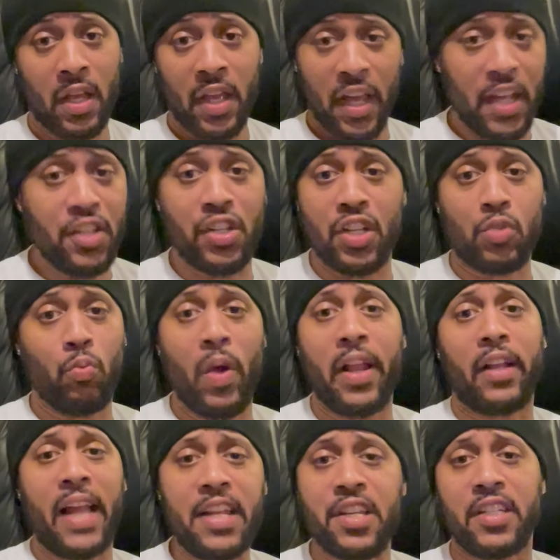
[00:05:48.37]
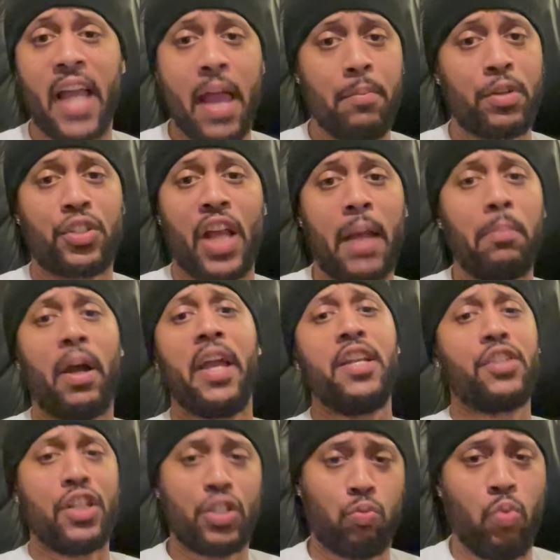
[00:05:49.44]
He just went, they just gave him a check, but he
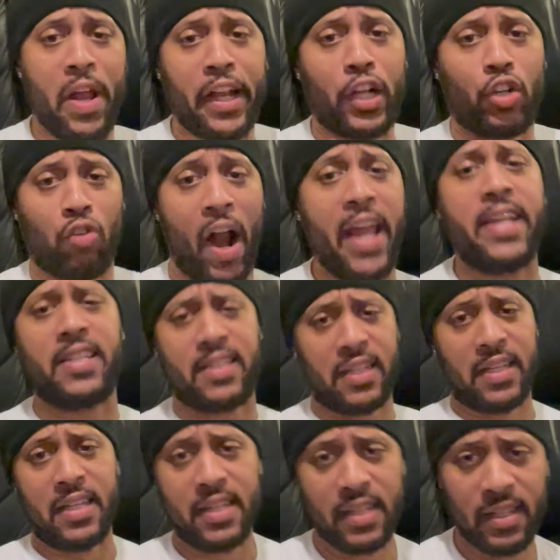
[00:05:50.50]
just went crazy